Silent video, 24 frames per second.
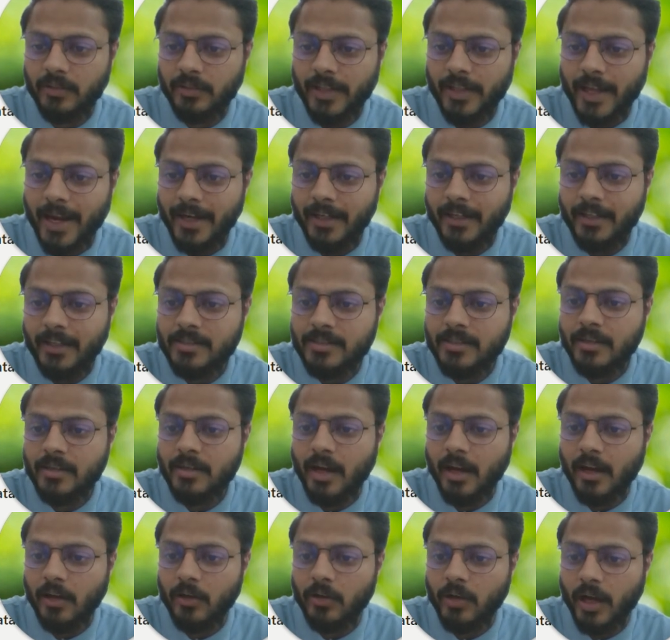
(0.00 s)
that is the
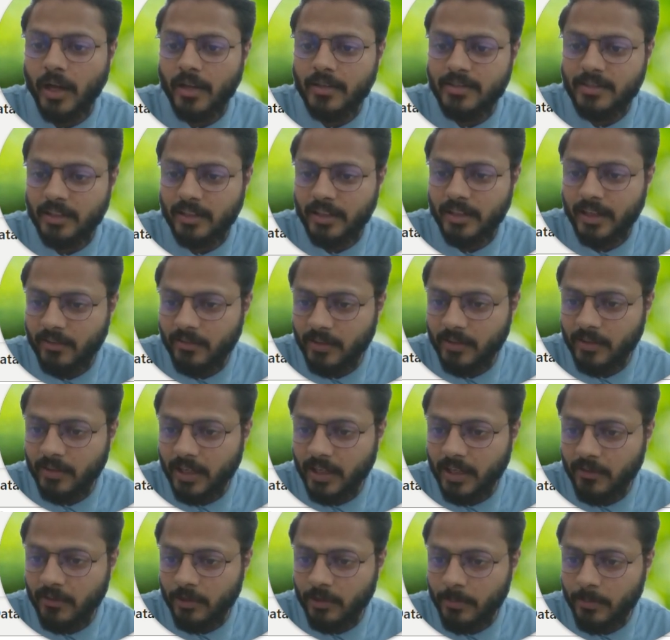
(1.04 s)
answer
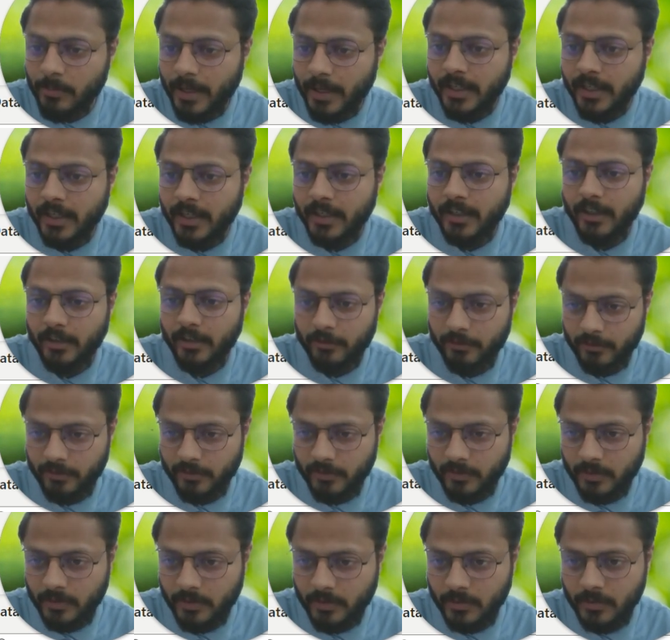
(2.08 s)
given by date def,
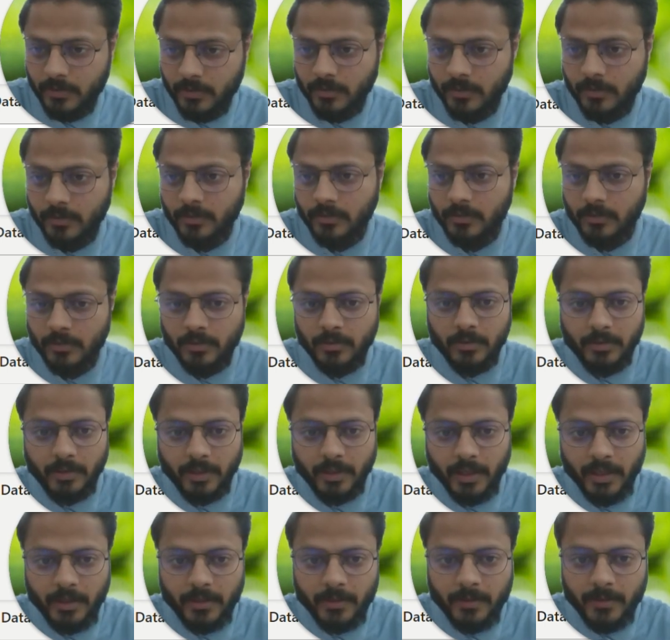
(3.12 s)

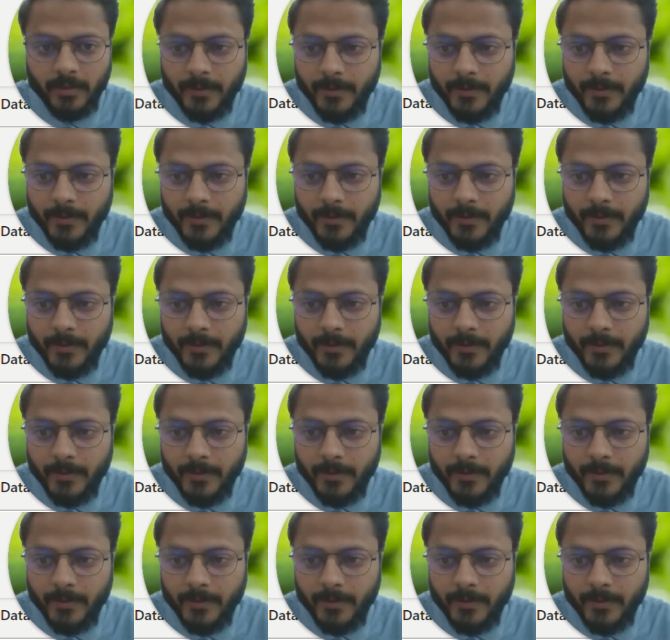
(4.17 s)
right?